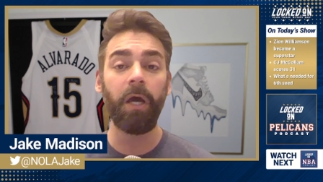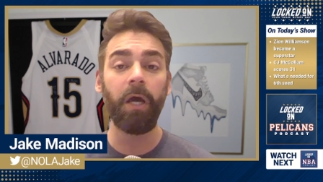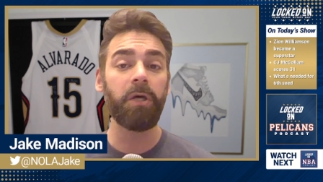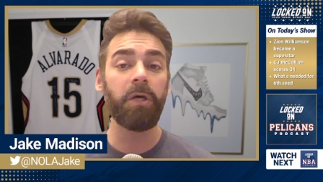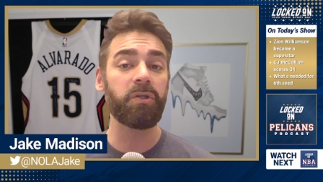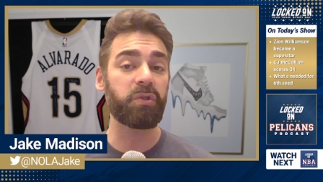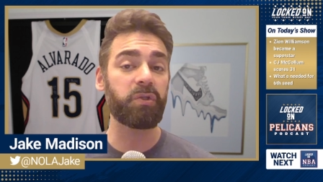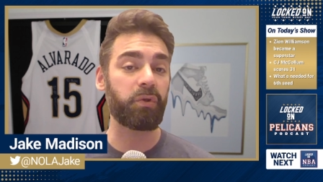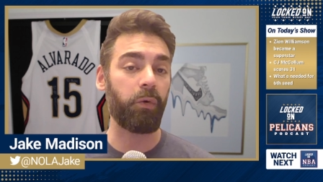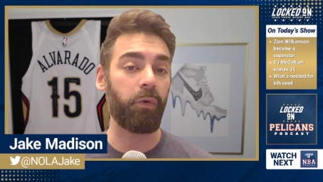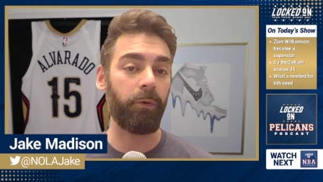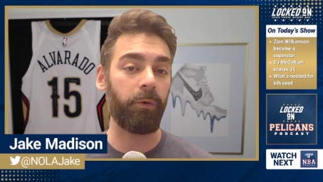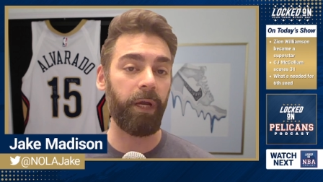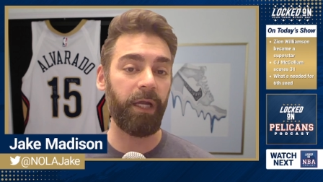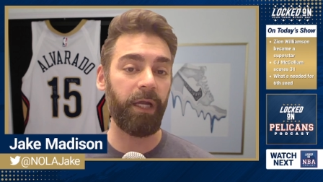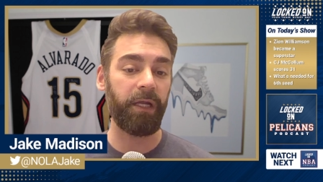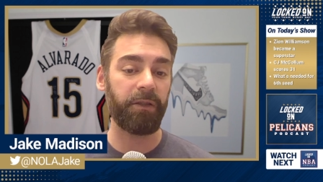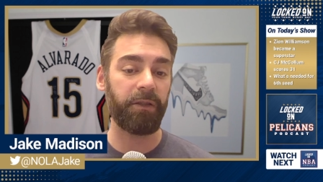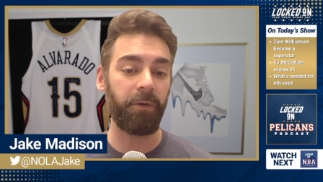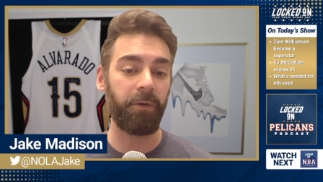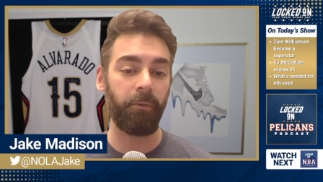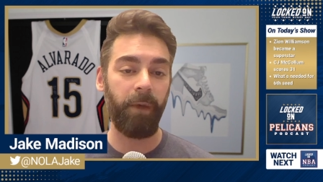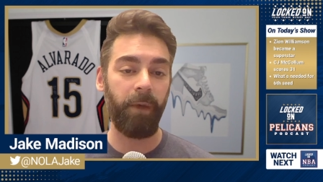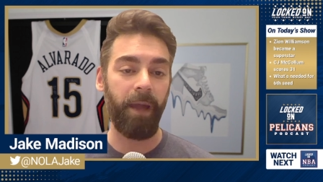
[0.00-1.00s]
Scoring
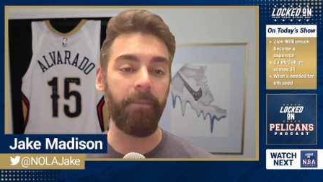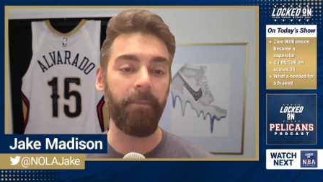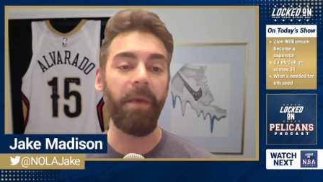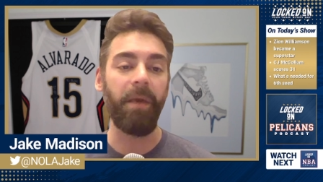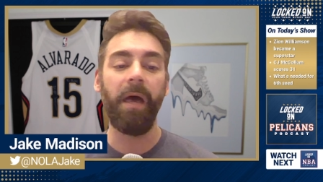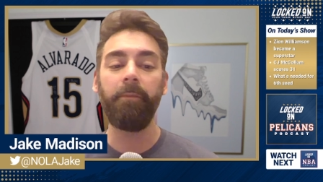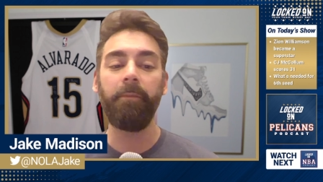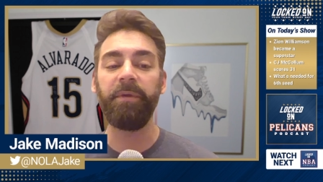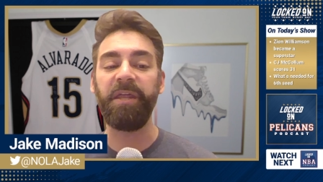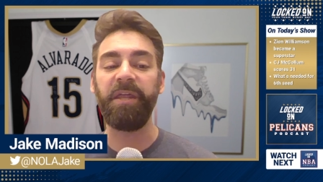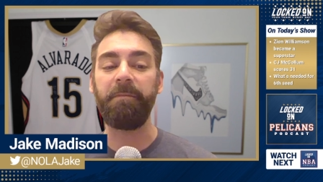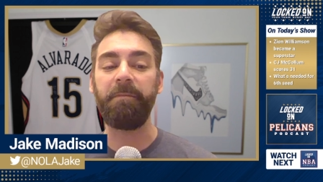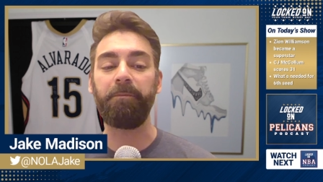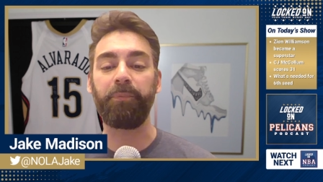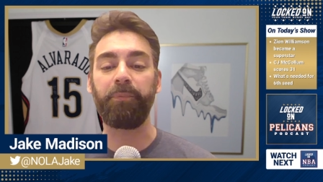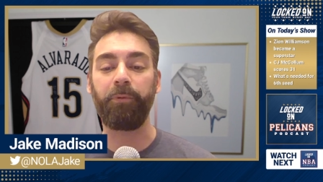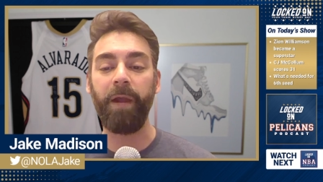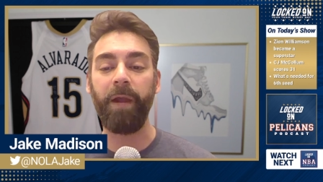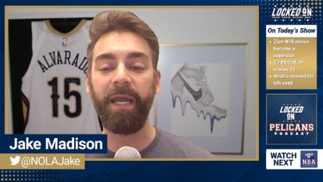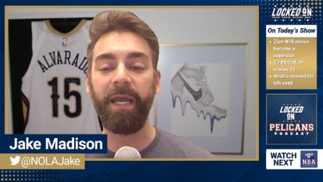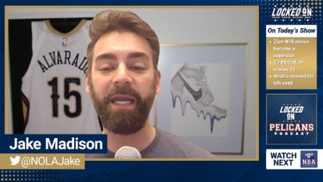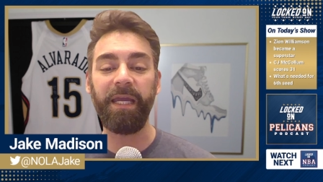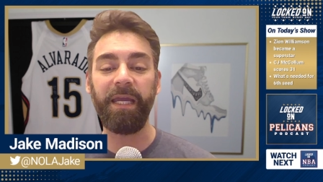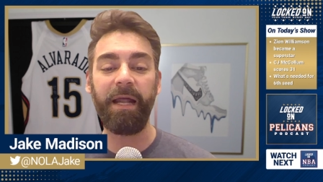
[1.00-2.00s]
at the rim, but then
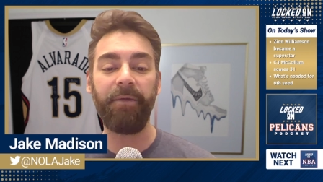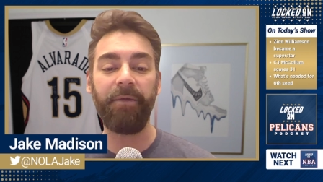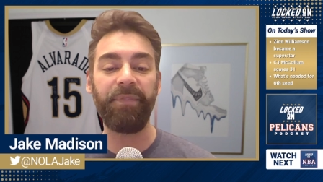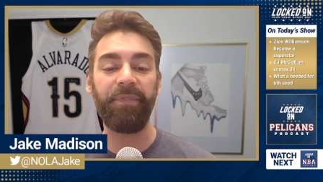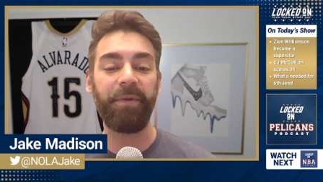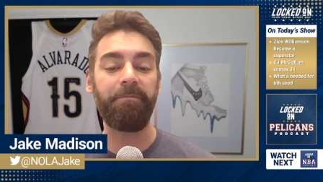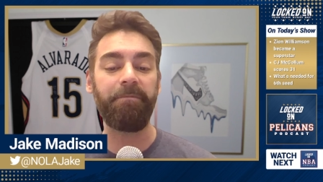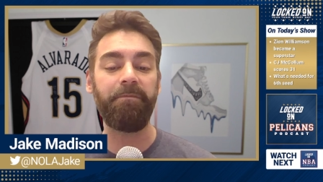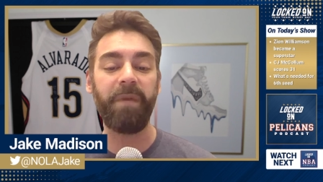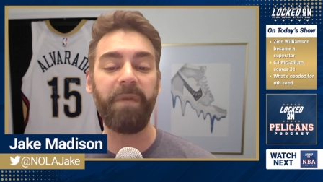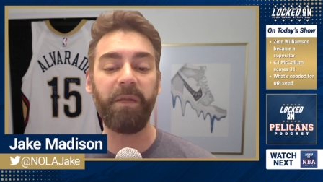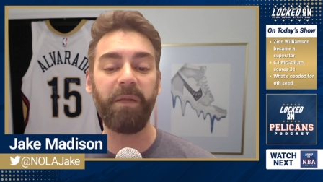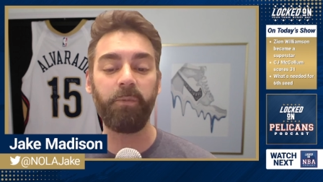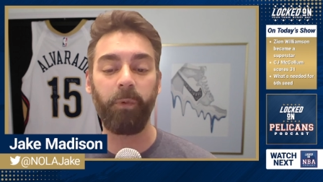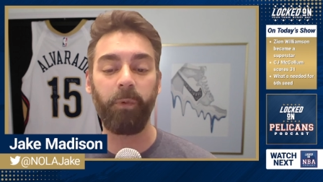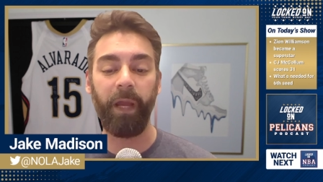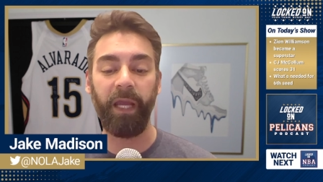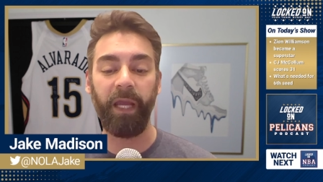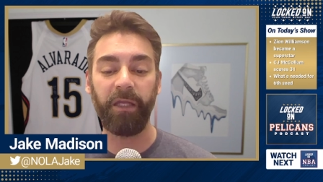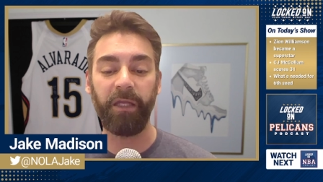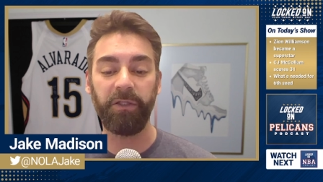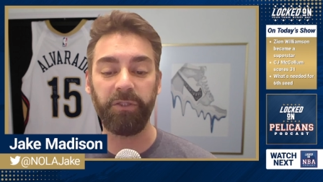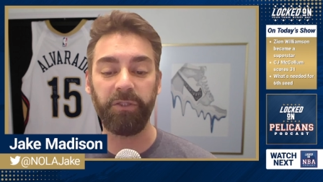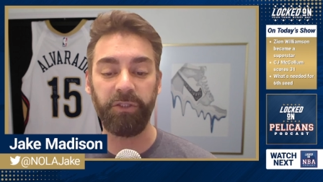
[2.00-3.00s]
breaking out the
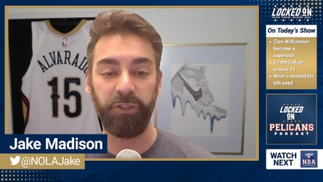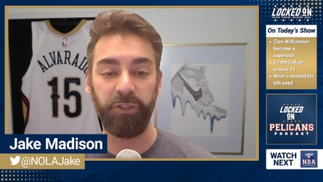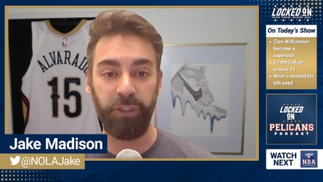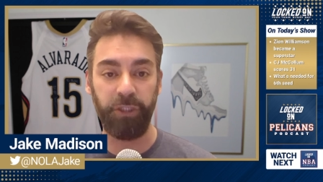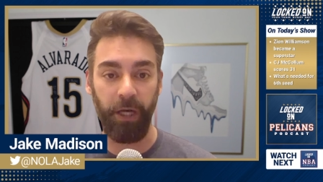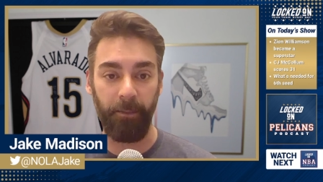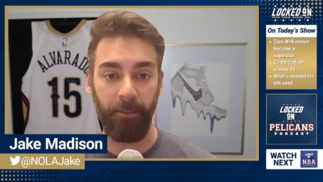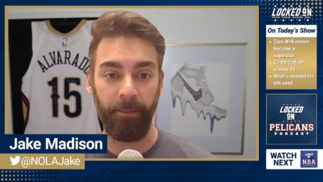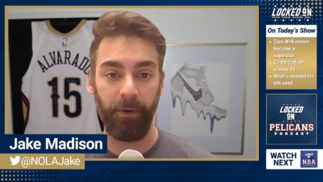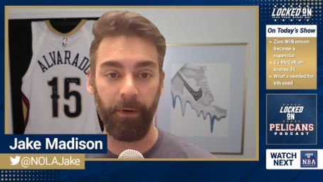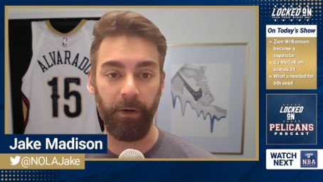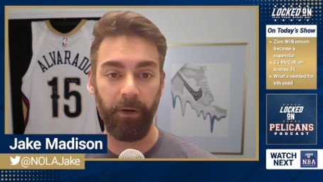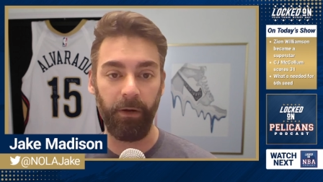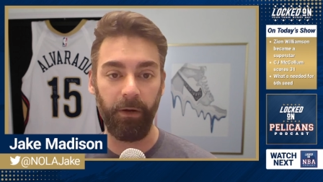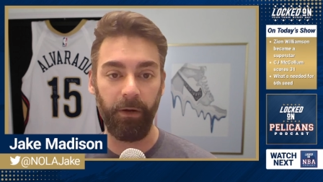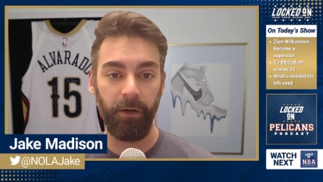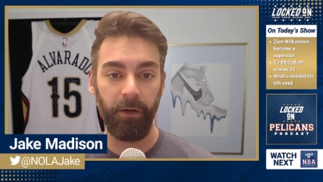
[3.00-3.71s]
mid-range jumper.